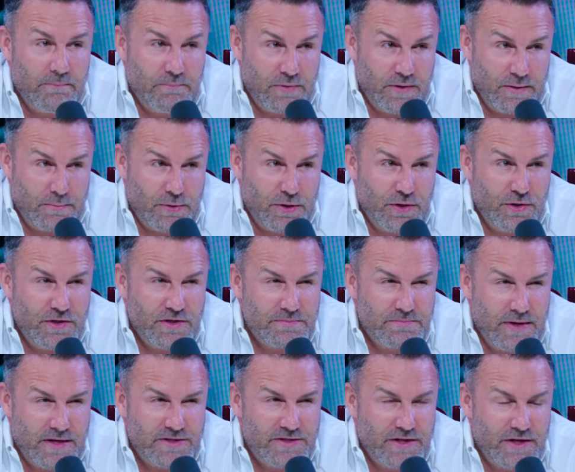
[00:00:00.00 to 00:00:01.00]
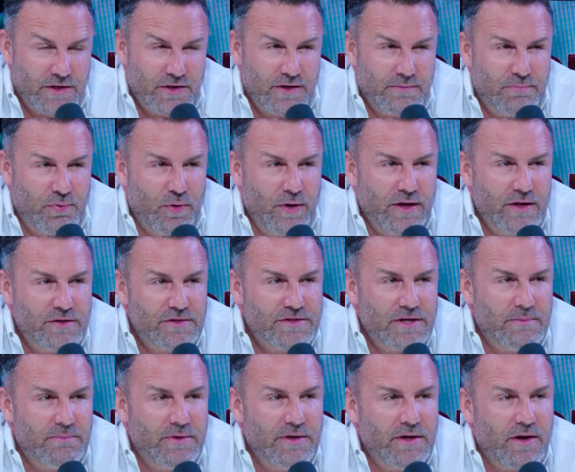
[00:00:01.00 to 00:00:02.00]
eh, but you just mentioned a good point you
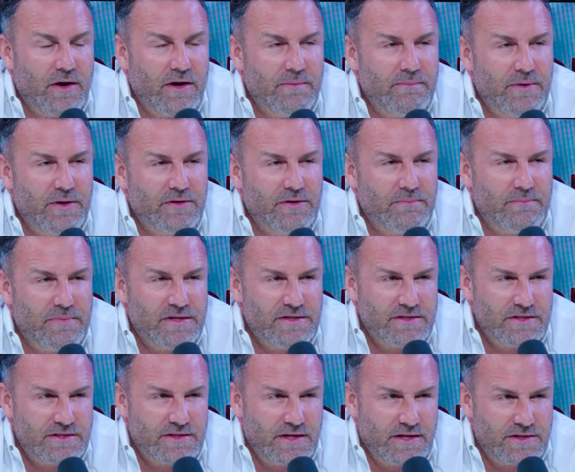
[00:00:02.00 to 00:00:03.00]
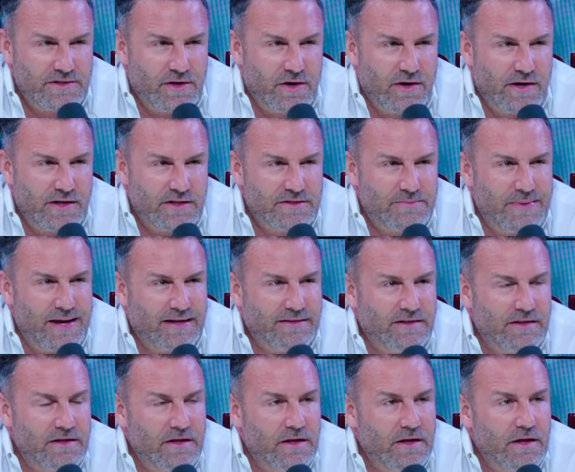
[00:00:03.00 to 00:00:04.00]
said but you already built the business and it's already
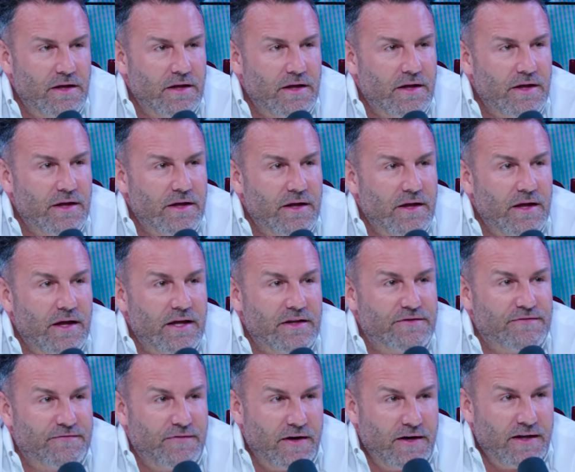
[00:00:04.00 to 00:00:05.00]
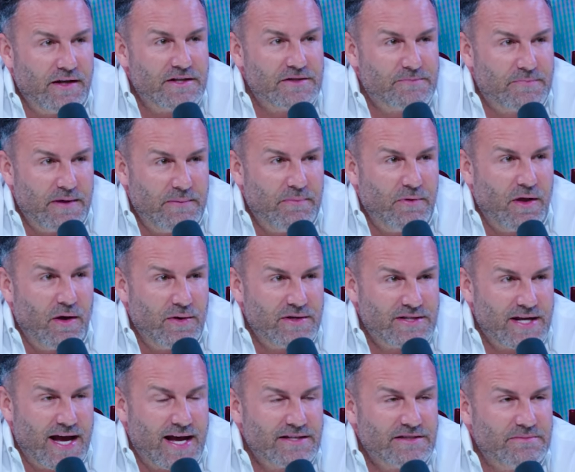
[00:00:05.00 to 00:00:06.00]
expected it's funny because people always
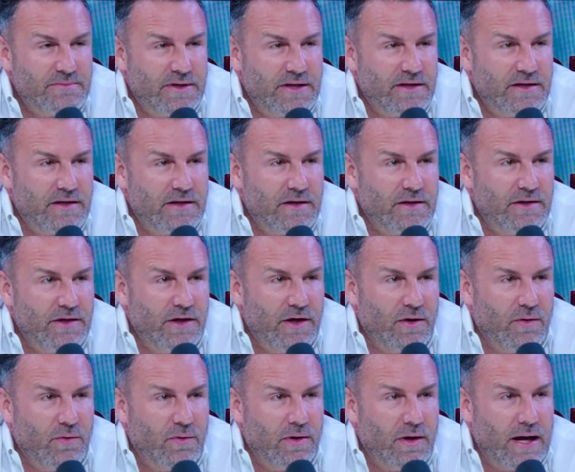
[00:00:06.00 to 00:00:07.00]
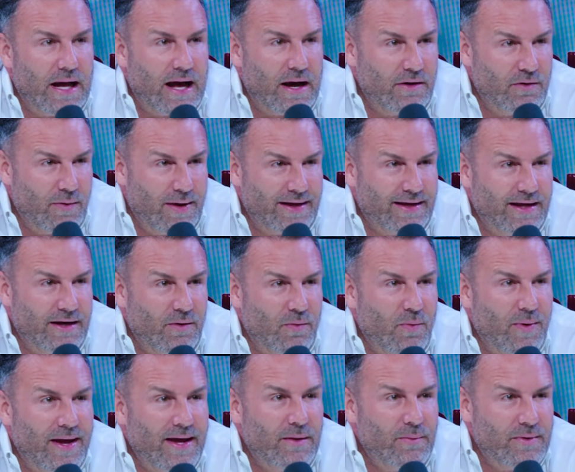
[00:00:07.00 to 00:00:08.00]
ask me you know how do i get
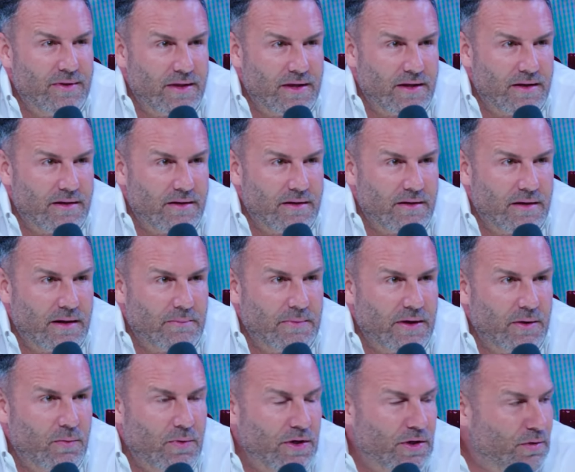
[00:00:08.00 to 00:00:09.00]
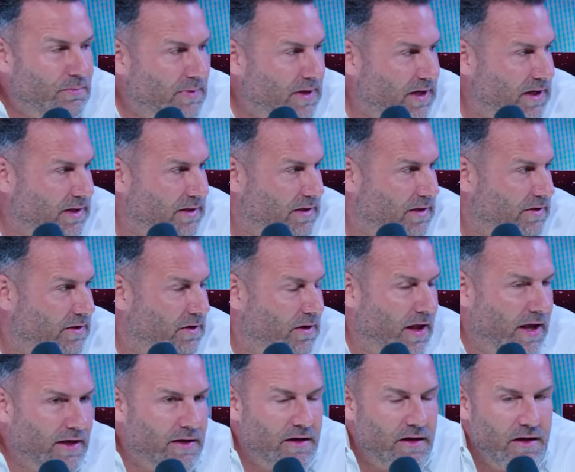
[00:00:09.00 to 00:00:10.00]
away with it I'm like, what do you mean? And they're
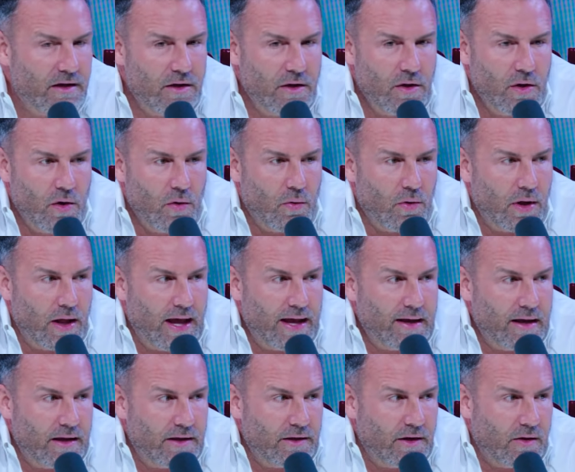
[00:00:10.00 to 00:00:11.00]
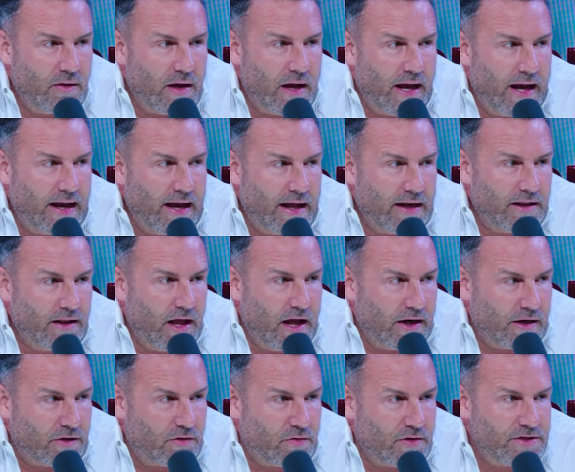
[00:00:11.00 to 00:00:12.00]
like, well, I, you know, I got a
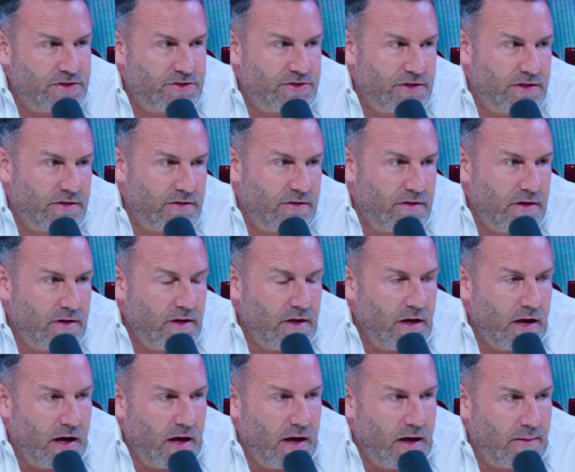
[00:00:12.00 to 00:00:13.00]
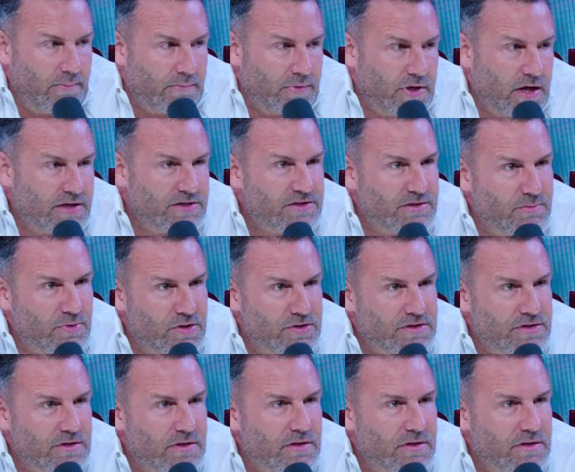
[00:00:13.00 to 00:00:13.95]
lot of Christian um, customers.